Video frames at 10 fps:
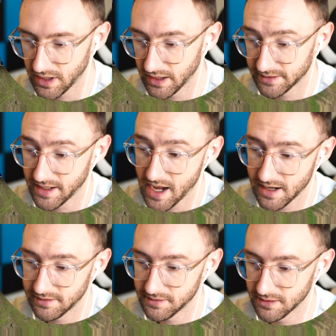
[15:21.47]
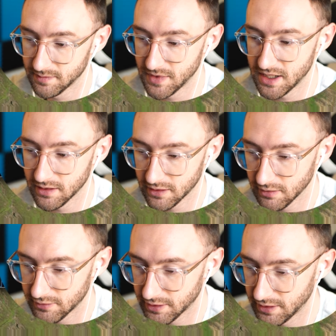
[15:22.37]
I like to add it to the Media
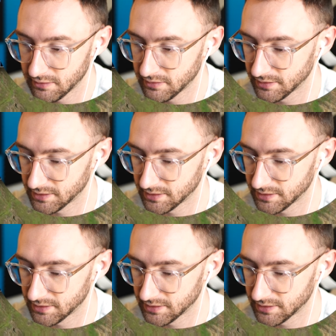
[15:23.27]
Encoder queue.